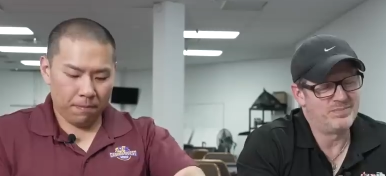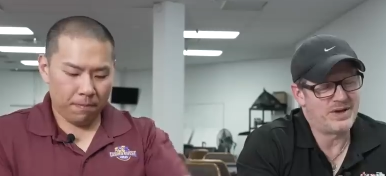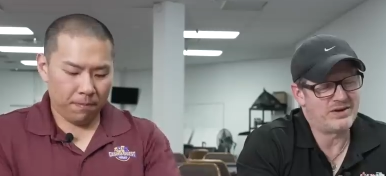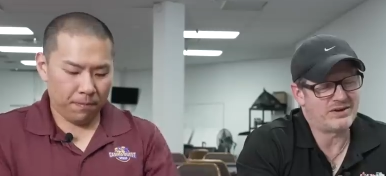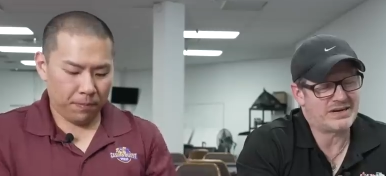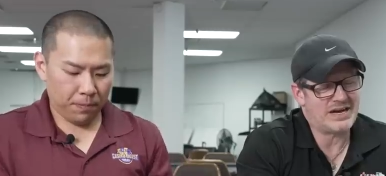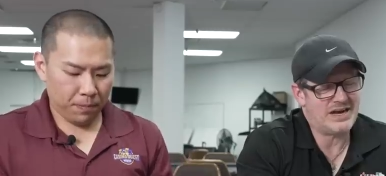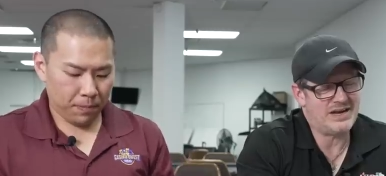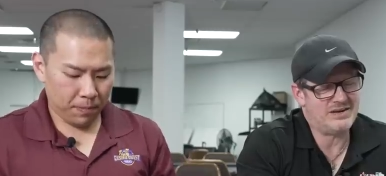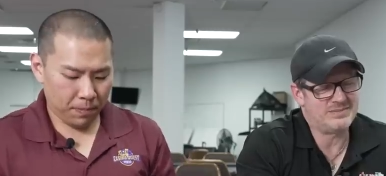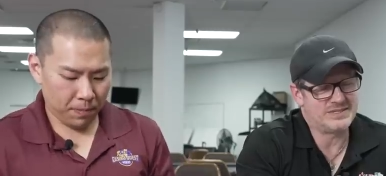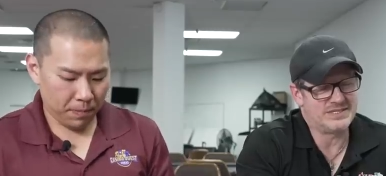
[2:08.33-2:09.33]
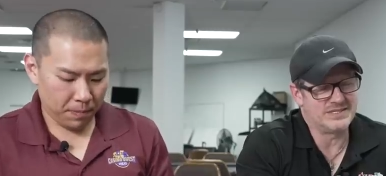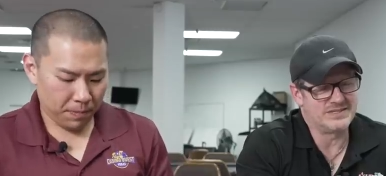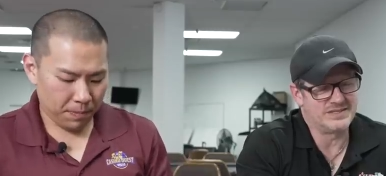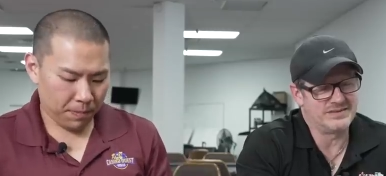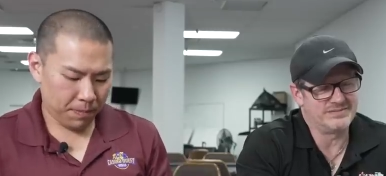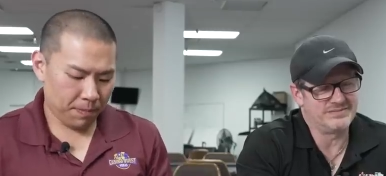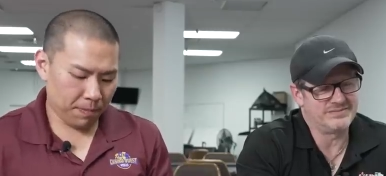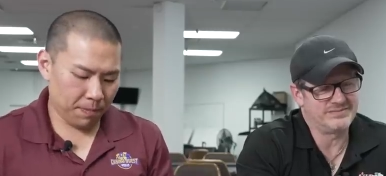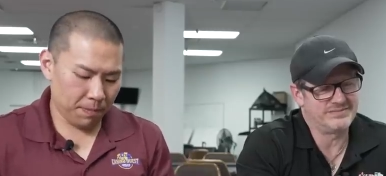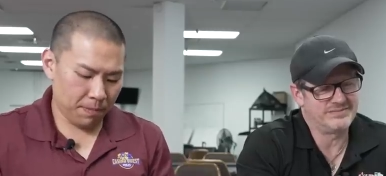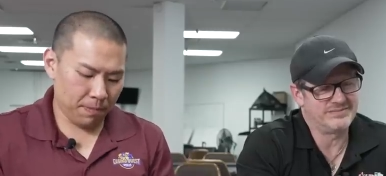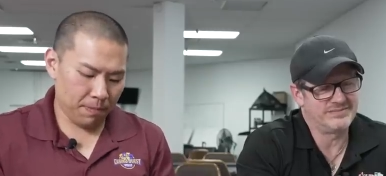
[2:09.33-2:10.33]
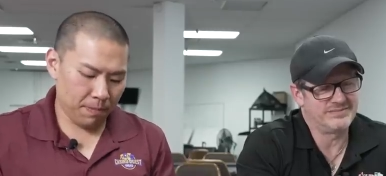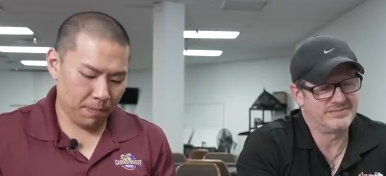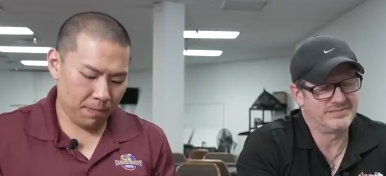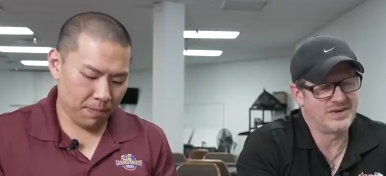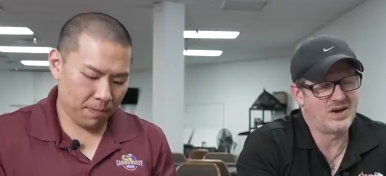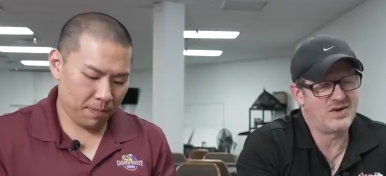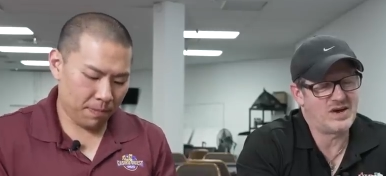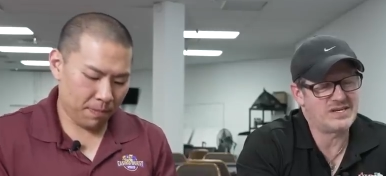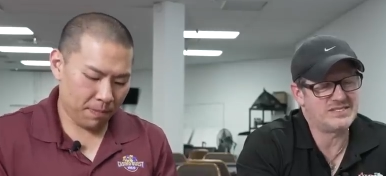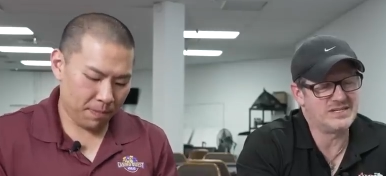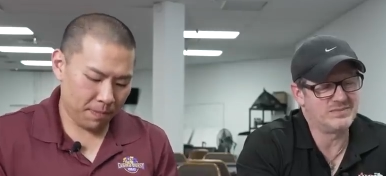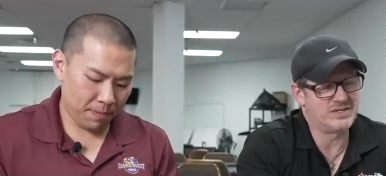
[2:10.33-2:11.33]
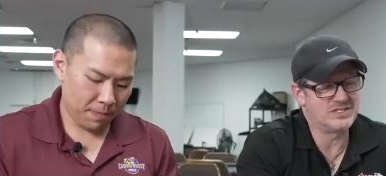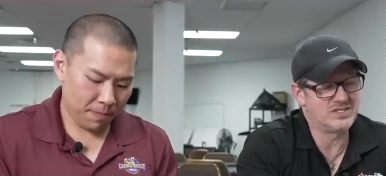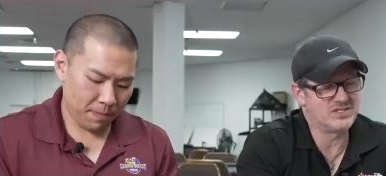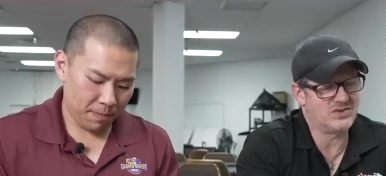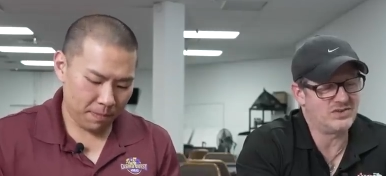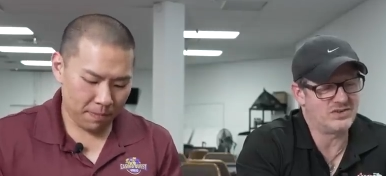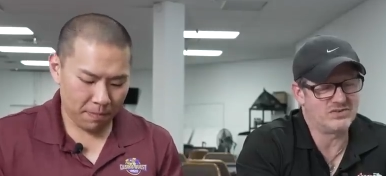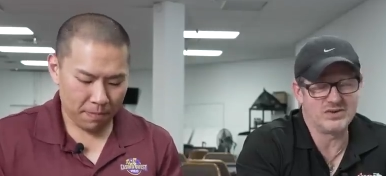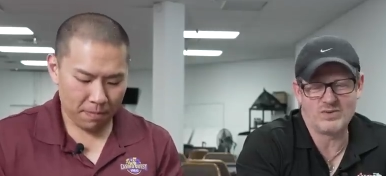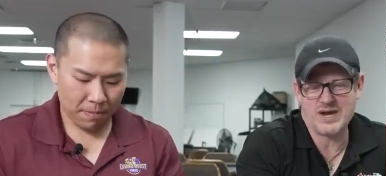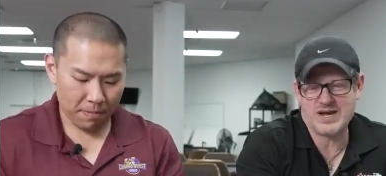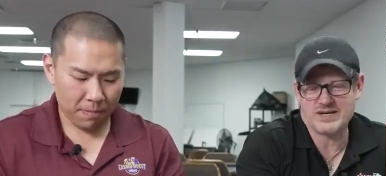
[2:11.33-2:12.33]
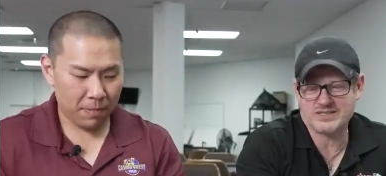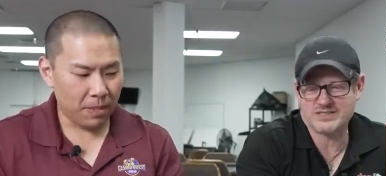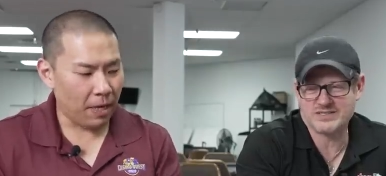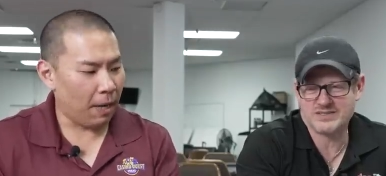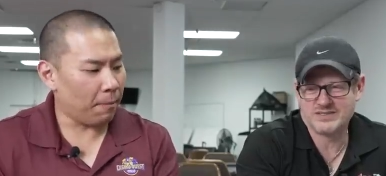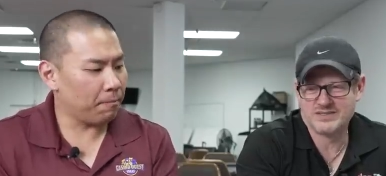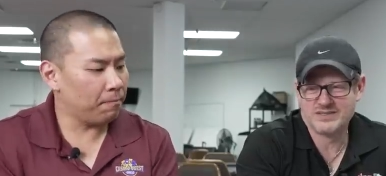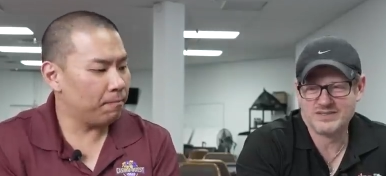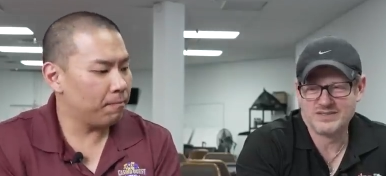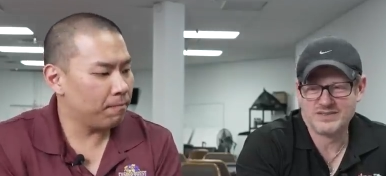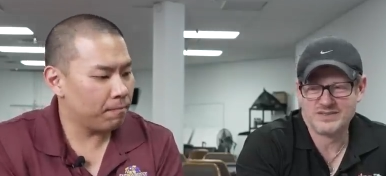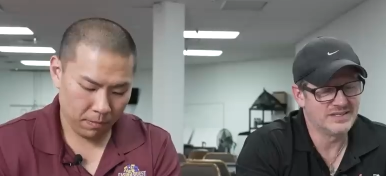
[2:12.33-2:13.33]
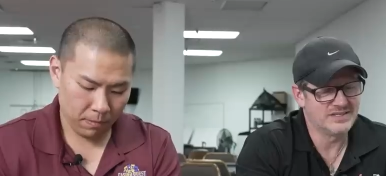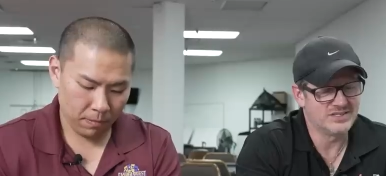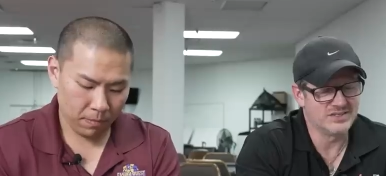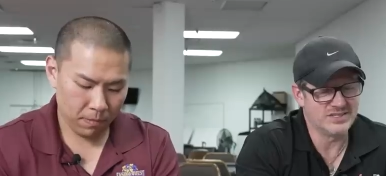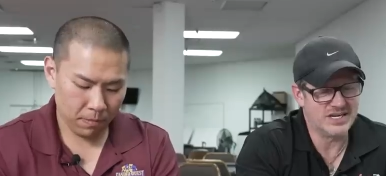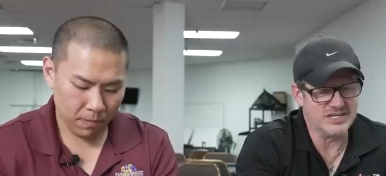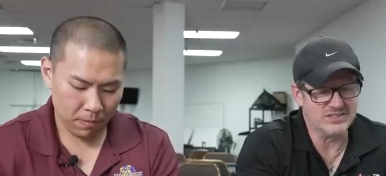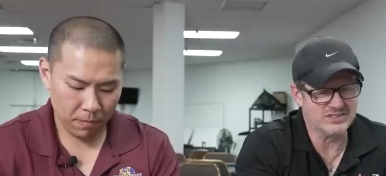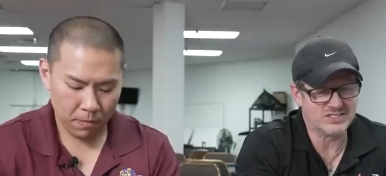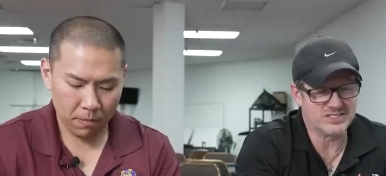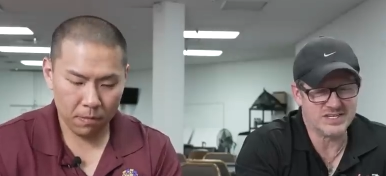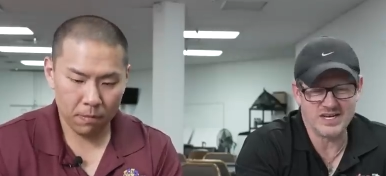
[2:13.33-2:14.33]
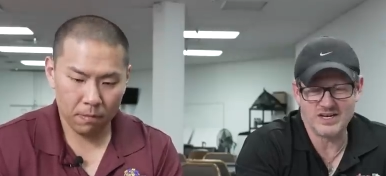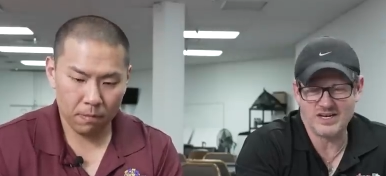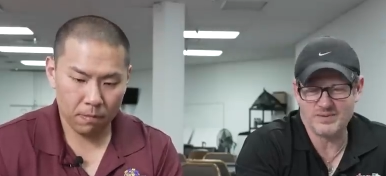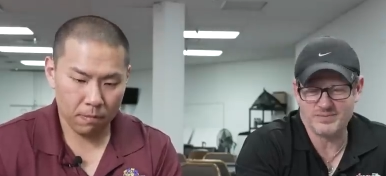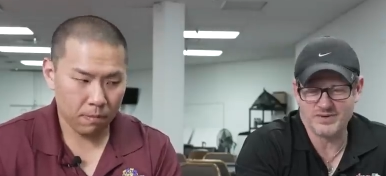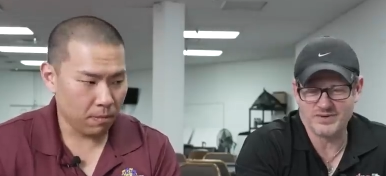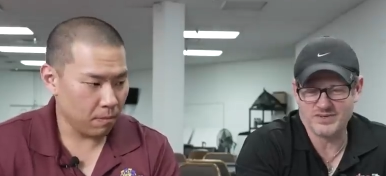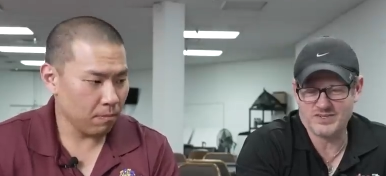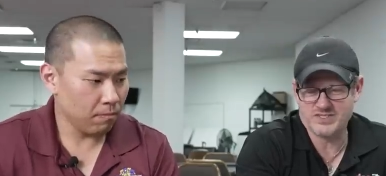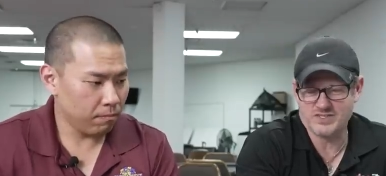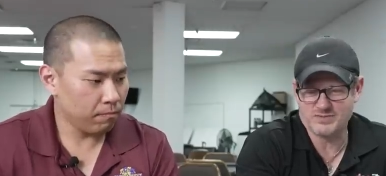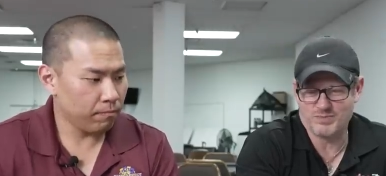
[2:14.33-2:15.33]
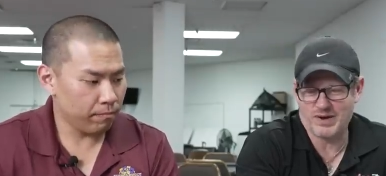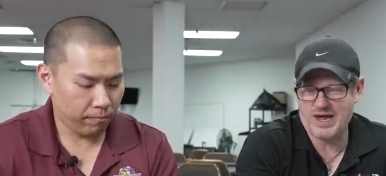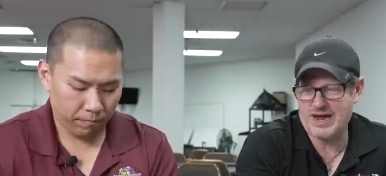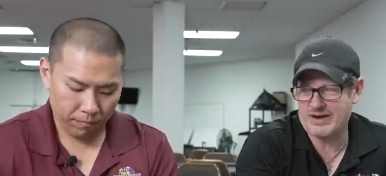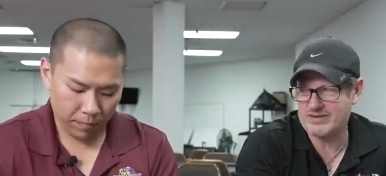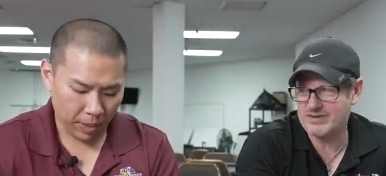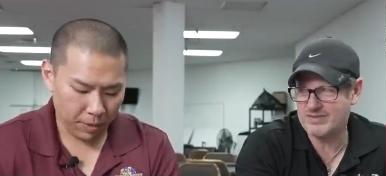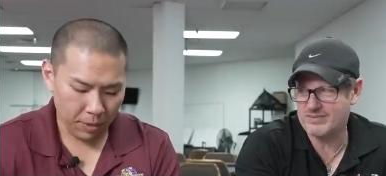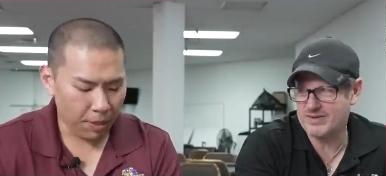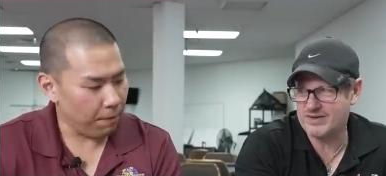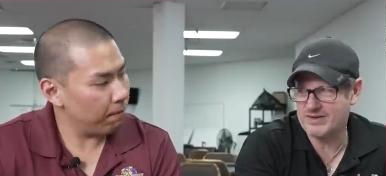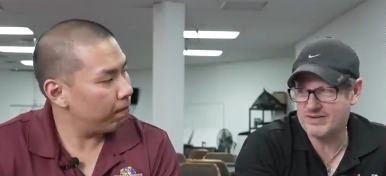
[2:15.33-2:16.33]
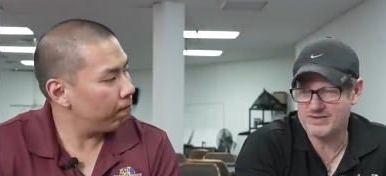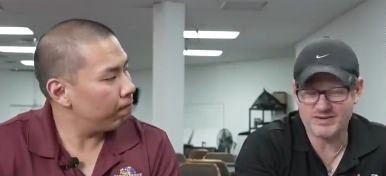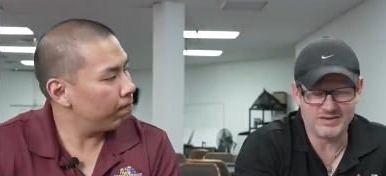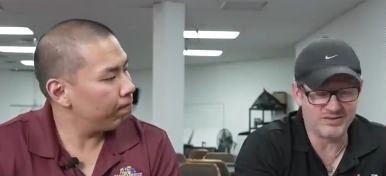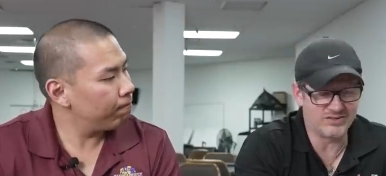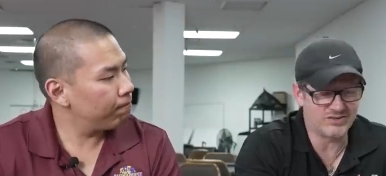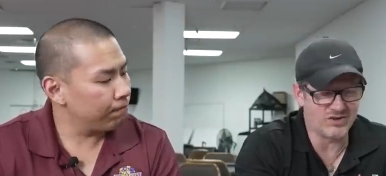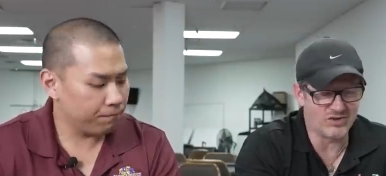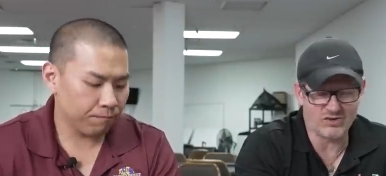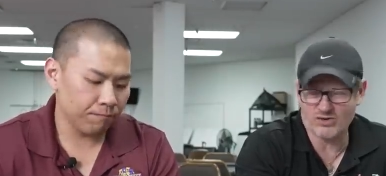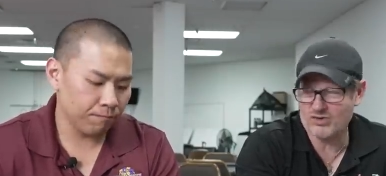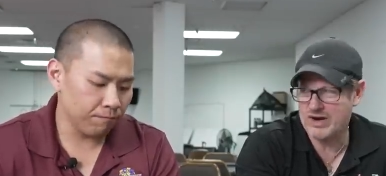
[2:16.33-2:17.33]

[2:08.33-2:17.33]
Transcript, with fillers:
Speaker 1: Better comp system. Mm-hmm. Oh, I see. Because there's only three whacks. Yeah. So yeah, you just scale up, dude. You just use black. Or that's something. it. You know, you just go mm-hmm.